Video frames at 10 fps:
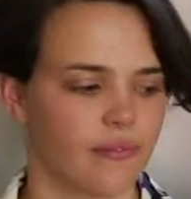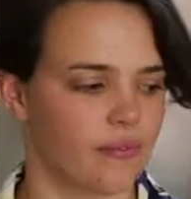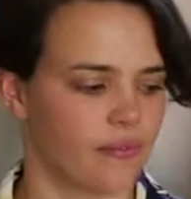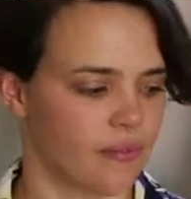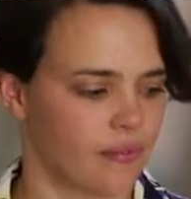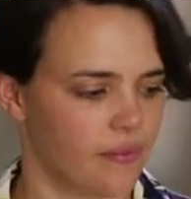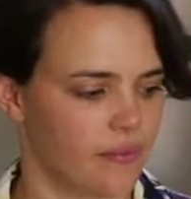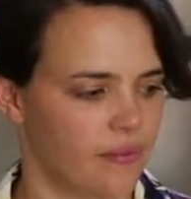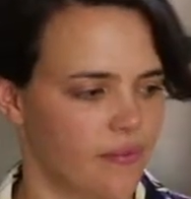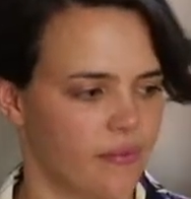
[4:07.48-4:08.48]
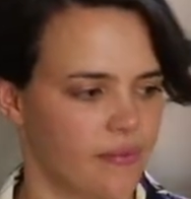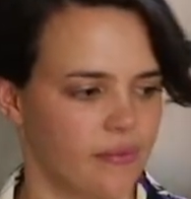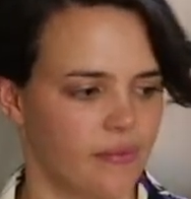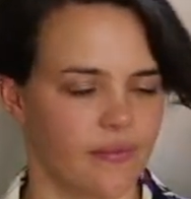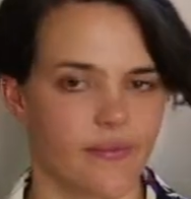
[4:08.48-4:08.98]

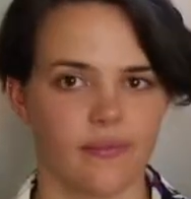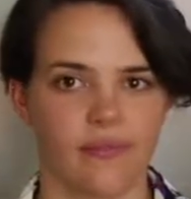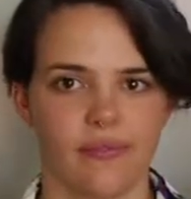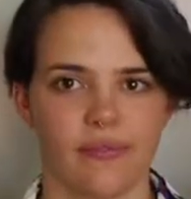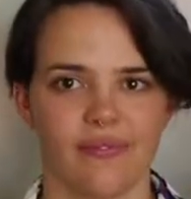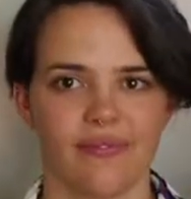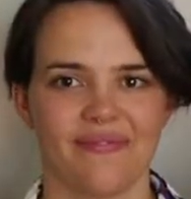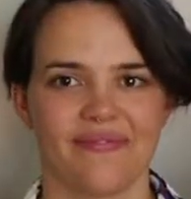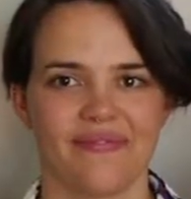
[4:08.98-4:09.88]
[no speech]